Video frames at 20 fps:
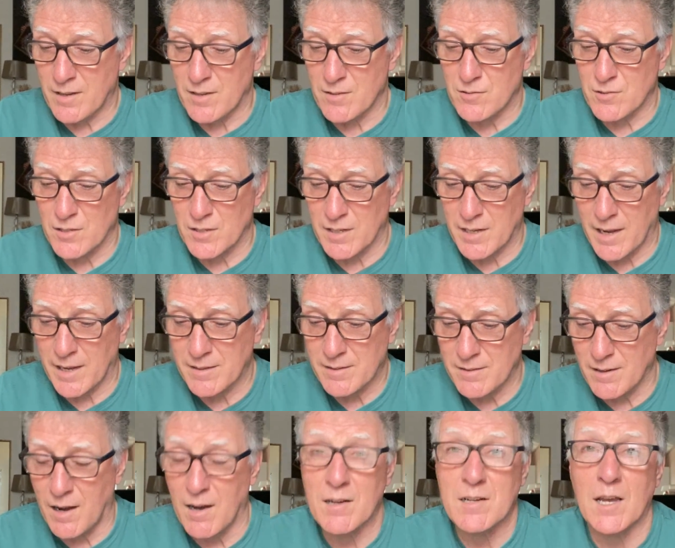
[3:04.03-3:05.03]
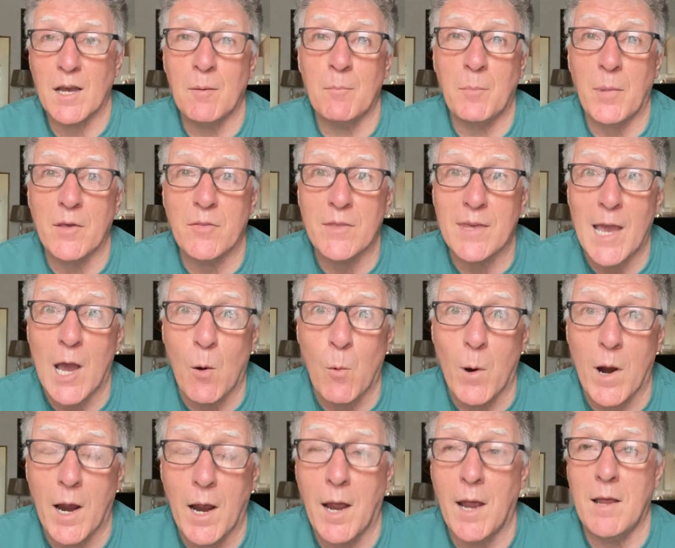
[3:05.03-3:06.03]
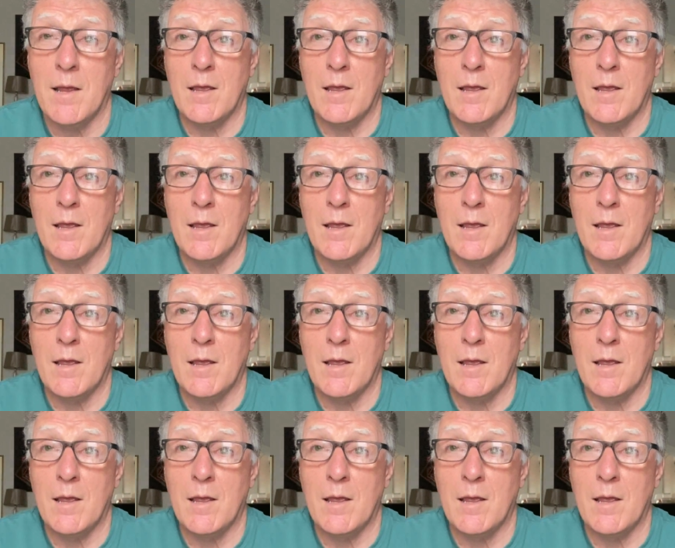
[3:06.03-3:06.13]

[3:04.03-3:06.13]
is going to get darker by the hour.